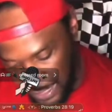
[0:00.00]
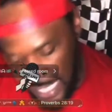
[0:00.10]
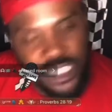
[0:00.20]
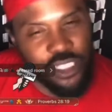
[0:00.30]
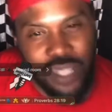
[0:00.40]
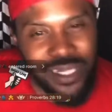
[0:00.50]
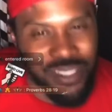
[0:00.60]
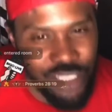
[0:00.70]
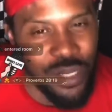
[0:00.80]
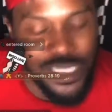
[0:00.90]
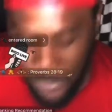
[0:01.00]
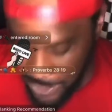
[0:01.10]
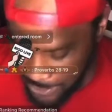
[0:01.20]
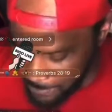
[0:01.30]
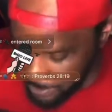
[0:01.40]
That's a, a
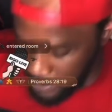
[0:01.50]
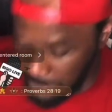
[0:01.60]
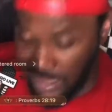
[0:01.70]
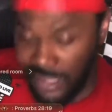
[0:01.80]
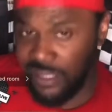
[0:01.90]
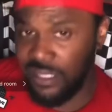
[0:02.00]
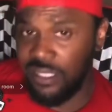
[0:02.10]
trustworthy person, but